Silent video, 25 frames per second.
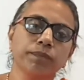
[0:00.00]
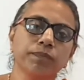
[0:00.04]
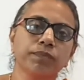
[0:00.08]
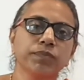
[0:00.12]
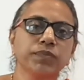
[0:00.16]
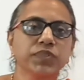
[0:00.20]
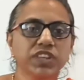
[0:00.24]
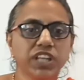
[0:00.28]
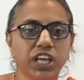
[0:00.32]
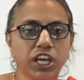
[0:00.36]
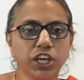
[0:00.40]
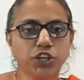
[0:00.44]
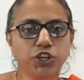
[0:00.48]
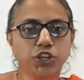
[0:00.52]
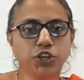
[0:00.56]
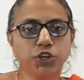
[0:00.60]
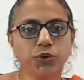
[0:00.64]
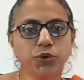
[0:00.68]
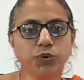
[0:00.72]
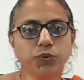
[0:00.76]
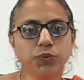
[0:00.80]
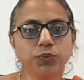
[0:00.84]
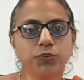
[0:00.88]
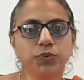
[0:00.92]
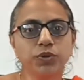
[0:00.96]
Thank you.
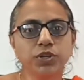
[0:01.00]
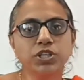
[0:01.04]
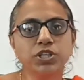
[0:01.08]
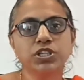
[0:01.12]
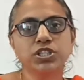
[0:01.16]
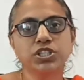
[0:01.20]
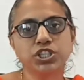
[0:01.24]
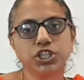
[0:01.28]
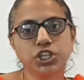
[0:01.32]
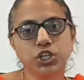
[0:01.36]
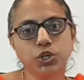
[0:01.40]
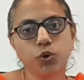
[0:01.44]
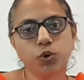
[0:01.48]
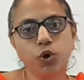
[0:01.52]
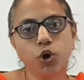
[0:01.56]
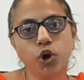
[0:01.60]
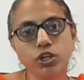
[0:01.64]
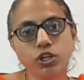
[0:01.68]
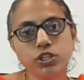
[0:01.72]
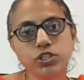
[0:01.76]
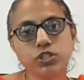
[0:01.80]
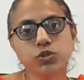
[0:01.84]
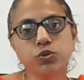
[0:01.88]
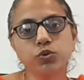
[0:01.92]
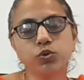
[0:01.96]
See you all
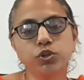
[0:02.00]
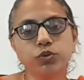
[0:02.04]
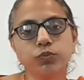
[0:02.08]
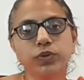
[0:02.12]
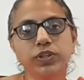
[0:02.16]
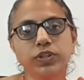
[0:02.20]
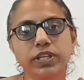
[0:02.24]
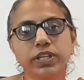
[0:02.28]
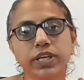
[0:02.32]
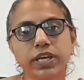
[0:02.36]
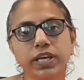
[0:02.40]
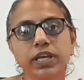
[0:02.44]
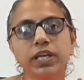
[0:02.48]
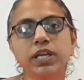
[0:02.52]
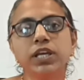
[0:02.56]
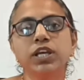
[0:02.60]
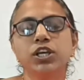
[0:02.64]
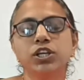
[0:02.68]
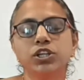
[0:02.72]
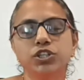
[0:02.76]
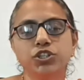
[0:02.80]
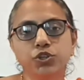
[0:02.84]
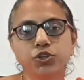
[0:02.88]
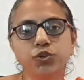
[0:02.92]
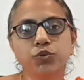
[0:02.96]
soon with a
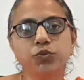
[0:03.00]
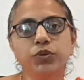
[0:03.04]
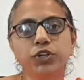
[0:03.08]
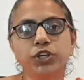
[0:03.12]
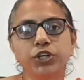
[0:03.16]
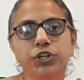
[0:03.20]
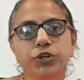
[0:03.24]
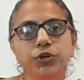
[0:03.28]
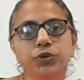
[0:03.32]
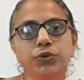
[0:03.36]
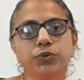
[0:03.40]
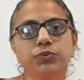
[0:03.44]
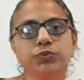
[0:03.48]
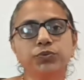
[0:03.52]
new video.